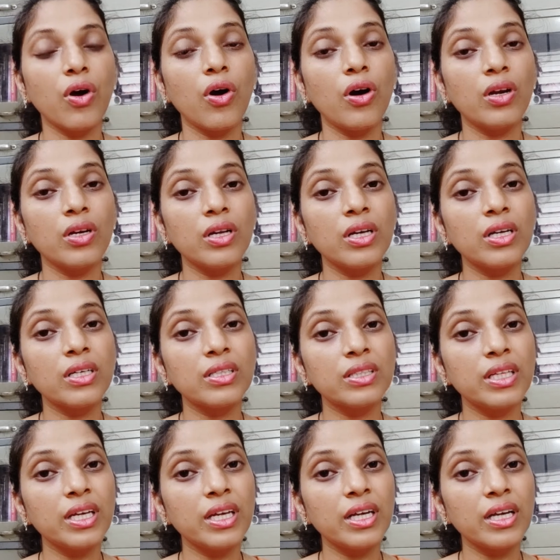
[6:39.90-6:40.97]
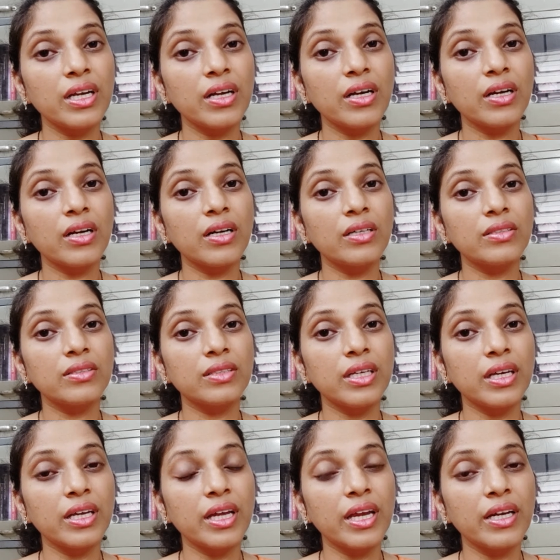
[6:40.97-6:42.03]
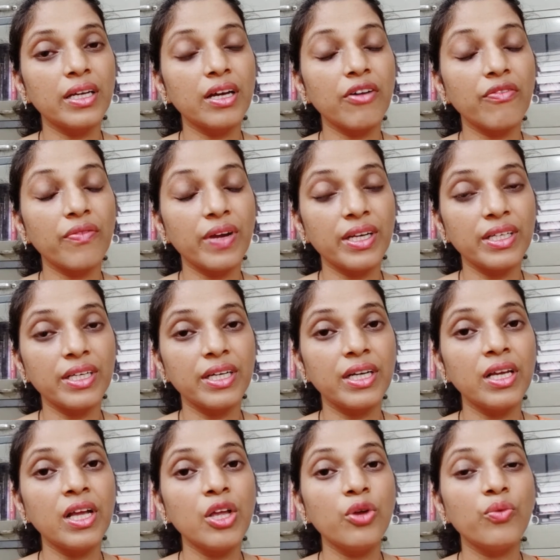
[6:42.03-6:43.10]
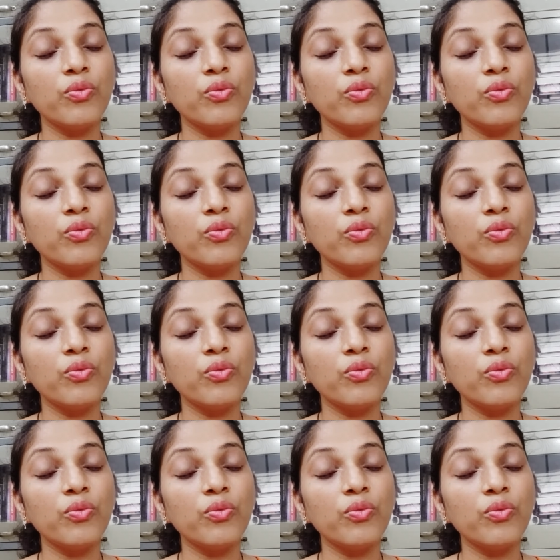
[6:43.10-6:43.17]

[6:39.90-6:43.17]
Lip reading: or they get affected